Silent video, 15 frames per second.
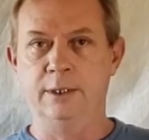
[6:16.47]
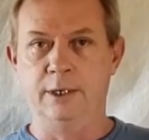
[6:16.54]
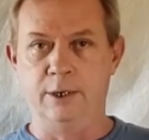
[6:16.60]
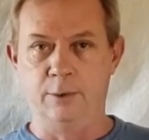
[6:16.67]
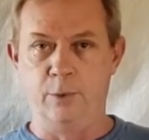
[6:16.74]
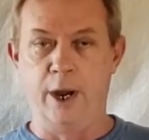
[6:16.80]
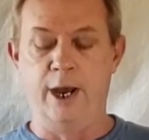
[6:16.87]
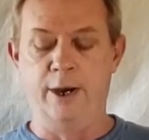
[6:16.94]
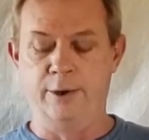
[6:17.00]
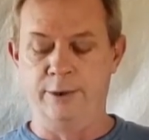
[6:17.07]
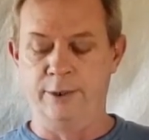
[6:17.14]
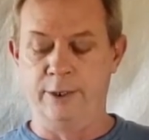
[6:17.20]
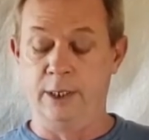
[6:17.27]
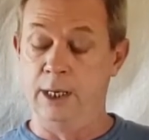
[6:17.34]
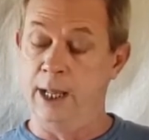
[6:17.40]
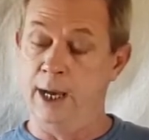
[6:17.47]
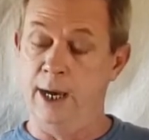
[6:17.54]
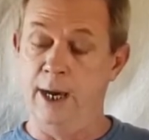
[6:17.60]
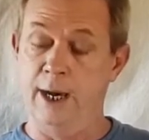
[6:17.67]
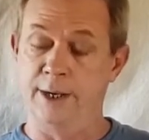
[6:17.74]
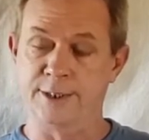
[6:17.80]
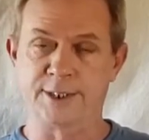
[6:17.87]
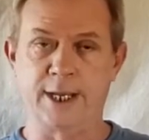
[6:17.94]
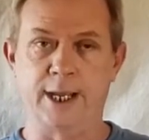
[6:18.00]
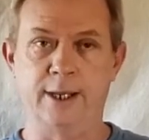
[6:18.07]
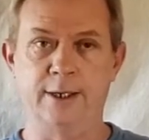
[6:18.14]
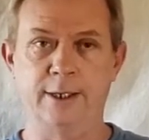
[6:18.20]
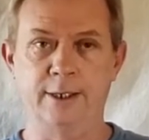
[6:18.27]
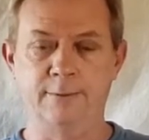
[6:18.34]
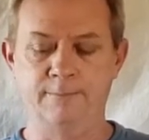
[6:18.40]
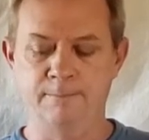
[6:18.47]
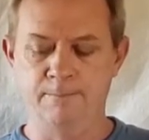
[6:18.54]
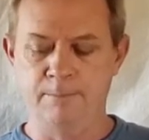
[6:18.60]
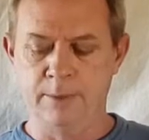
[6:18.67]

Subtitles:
a router and a lot of sanding,